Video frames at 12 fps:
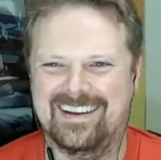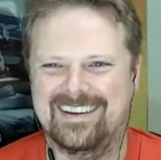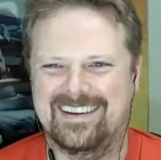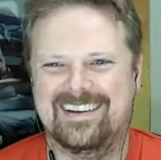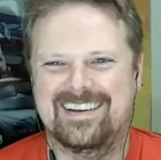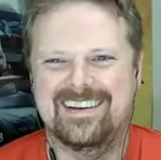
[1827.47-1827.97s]

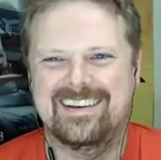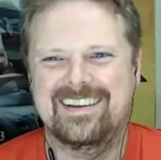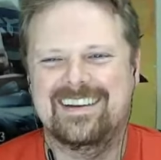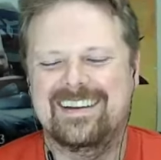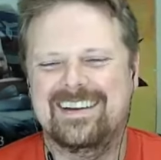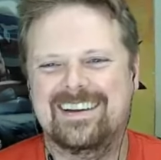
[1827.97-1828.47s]

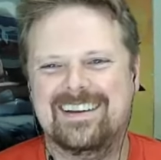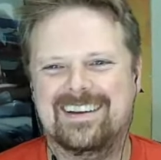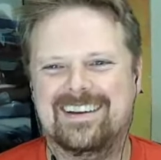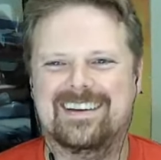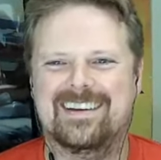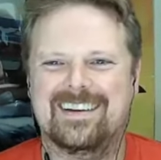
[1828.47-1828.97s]

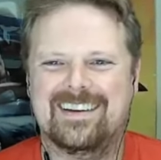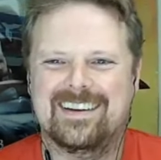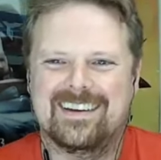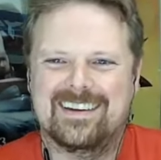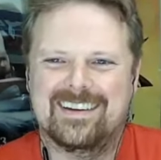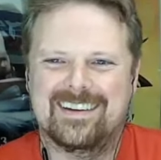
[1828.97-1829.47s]

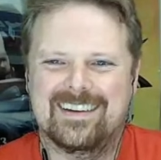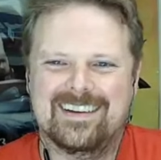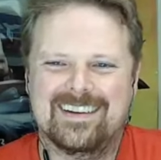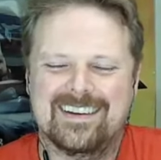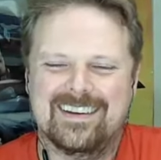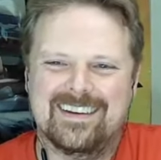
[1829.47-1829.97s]

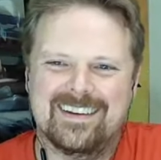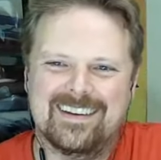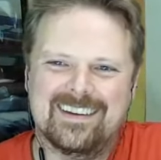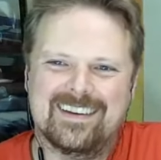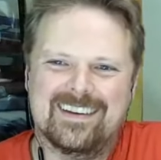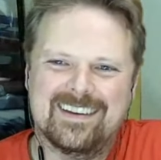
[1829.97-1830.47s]

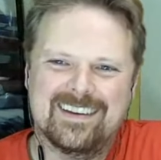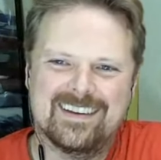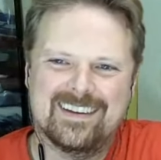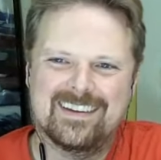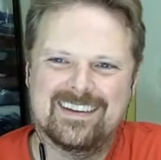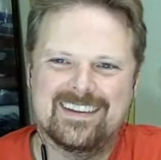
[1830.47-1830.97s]

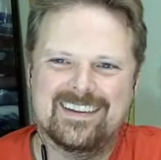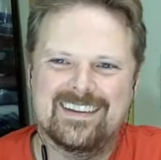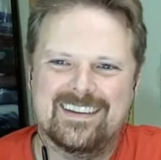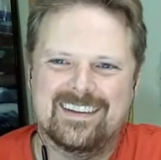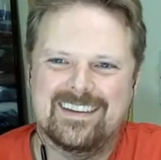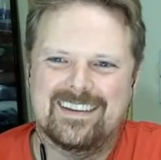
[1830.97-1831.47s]

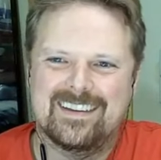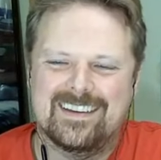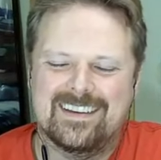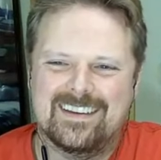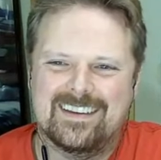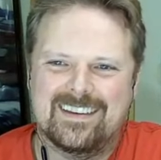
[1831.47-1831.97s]

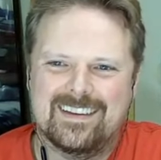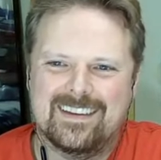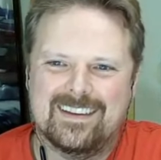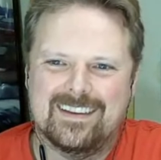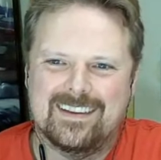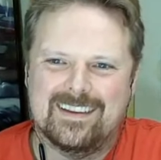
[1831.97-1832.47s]

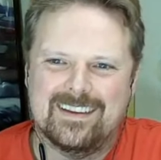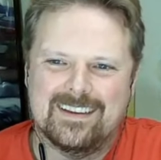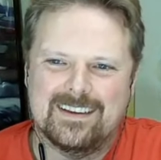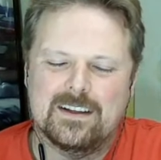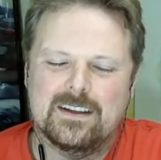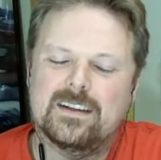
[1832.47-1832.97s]

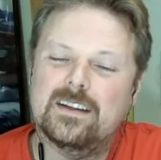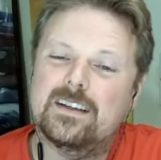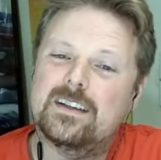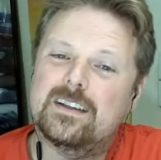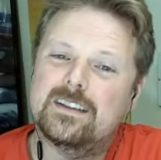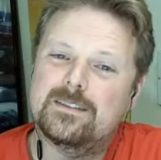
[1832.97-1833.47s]

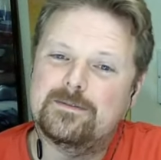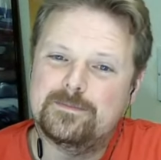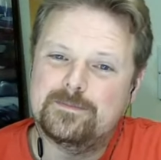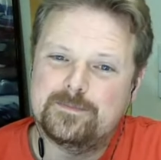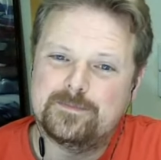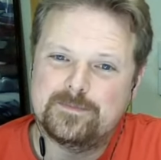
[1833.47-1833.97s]

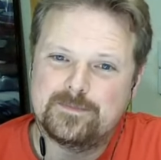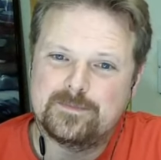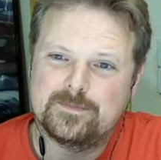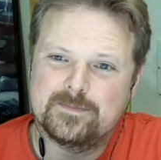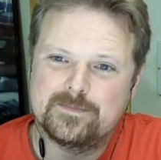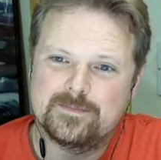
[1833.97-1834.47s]

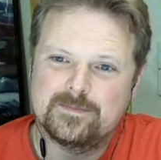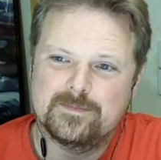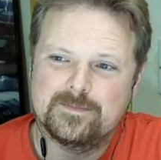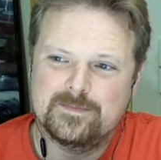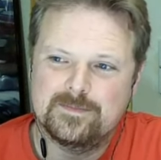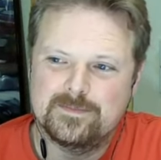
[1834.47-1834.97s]

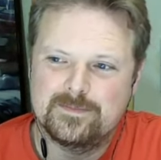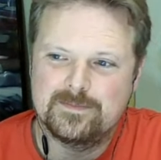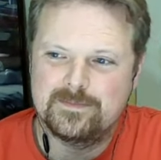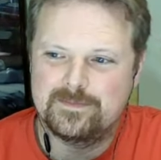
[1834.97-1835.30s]
This person isn't speaking.